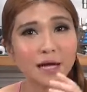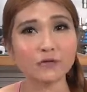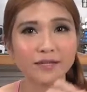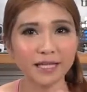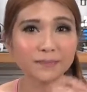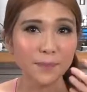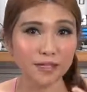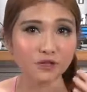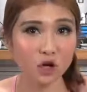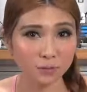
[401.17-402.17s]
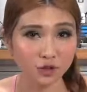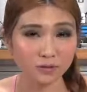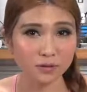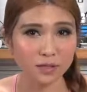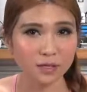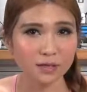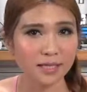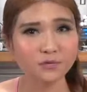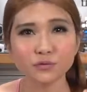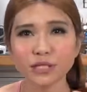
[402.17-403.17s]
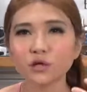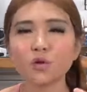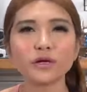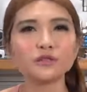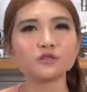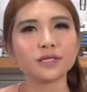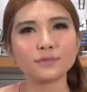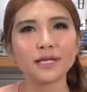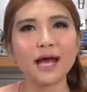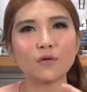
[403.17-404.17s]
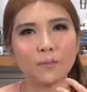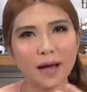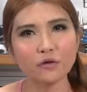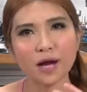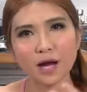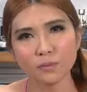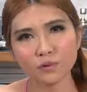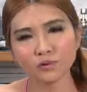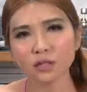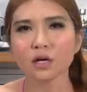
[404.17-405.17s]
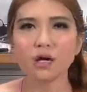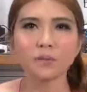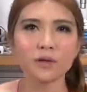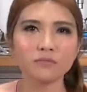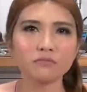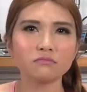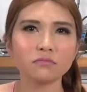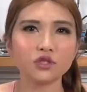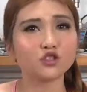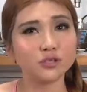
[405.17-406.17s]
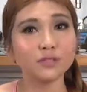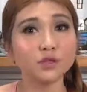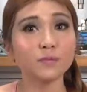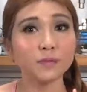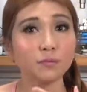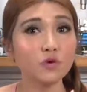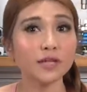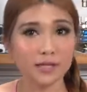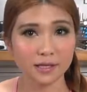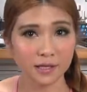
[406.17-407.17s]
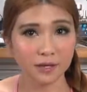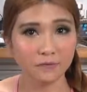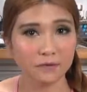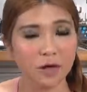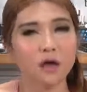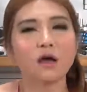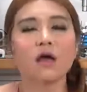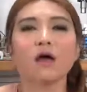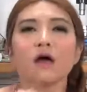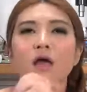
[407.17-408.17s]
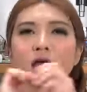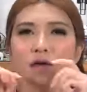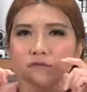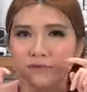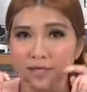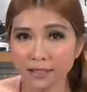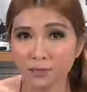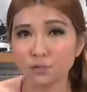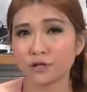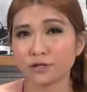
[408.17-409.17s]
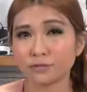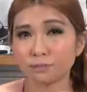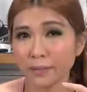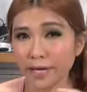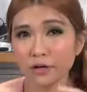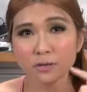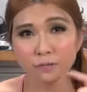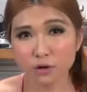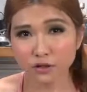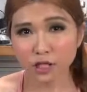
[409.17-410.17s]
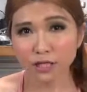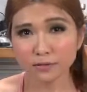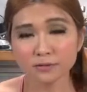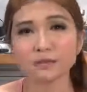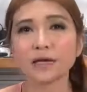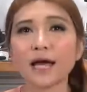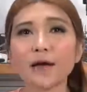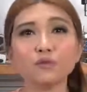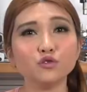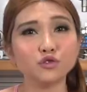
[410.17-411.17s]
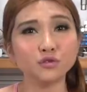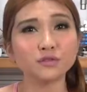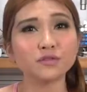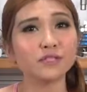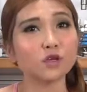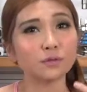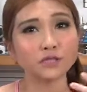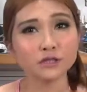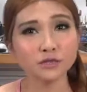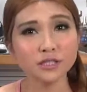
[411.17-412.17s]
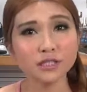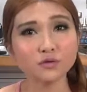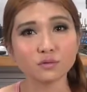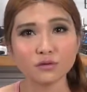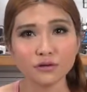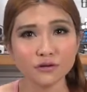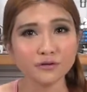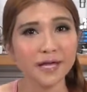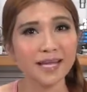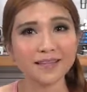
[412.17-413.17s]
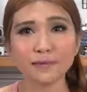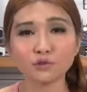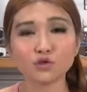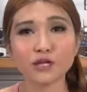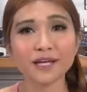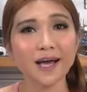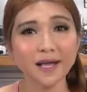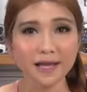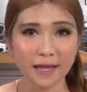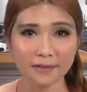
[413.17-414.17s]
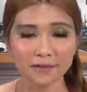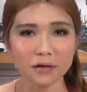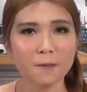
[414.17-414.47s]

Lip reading: is our next best option. That's really going to limit our power output, but it should still be more than enough. If this were a maker project, I would use this opportunity to learn and demonstrate KiCad.